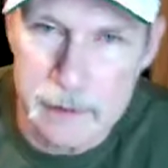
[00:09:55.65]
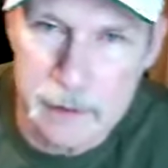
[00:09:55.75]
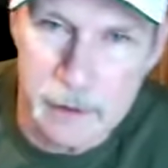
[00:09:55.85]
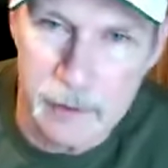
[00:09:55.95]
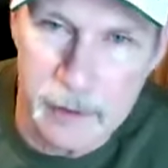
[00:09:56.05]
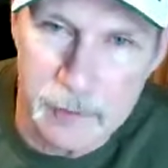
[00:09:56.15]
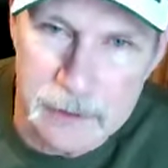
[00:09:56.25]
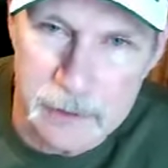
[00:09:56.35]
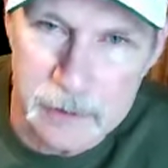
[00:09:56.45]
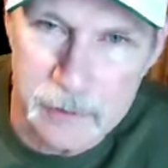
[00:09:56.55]
That
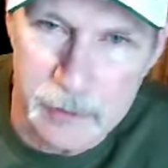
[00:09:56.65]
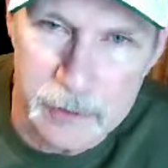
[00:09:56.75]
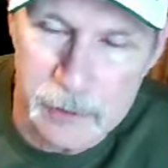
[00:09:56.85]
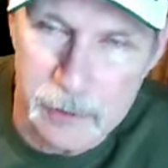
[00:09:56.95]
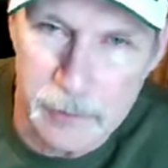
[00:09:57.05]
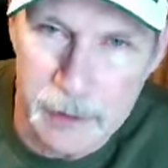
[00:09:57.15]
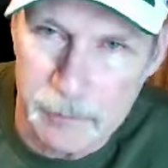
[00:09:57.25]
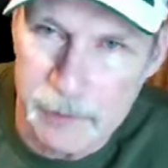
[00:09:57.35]
was a really good pick.